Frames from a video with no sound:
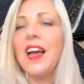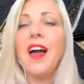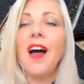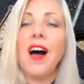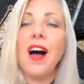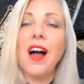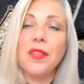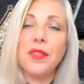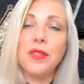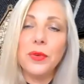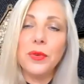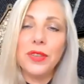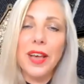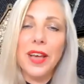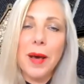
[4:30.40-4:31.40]
I
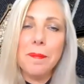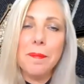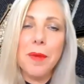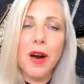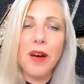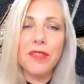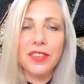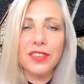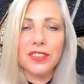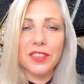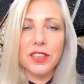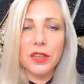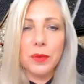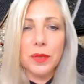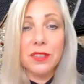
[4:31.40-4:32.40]
thought how marvellous a
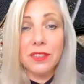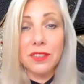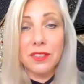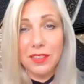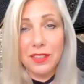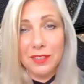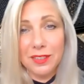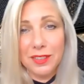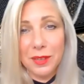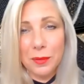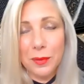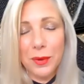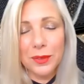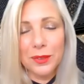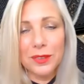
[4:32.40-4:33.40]
coincidence it
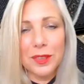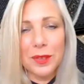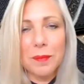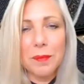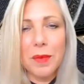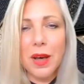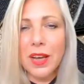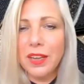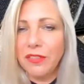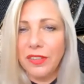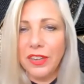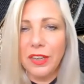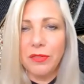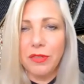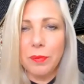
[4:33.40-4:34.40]
was that my
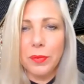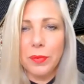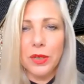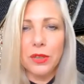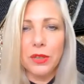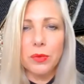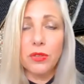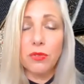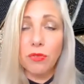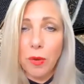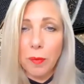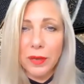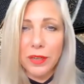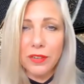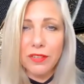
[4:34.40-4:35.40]
favourite bird was
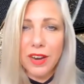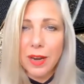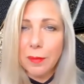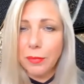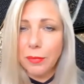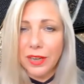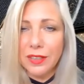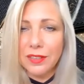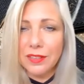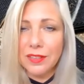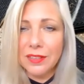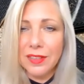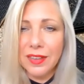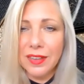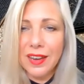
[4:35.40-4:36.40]
robin
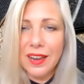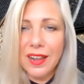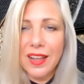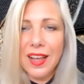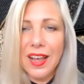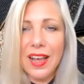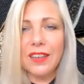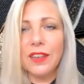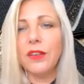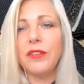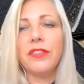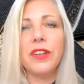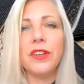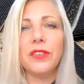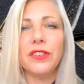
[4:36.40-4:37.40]
redbreast, and I
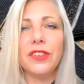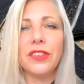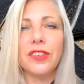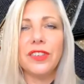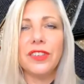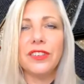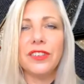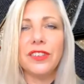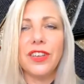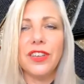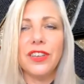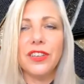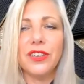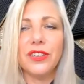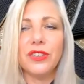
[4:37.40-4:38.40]
felt a
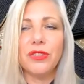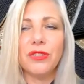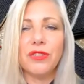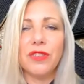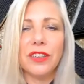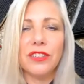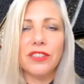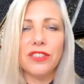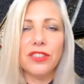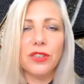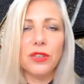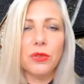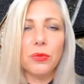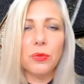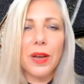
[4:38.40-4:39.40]
surge of
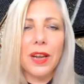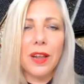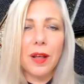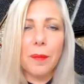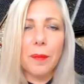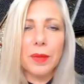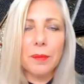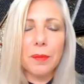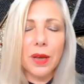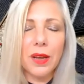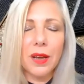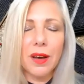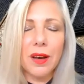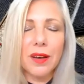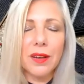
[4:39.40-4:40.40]
gratitude well up in my
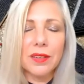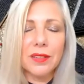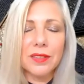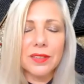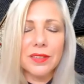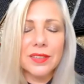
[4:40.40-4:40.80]
heart.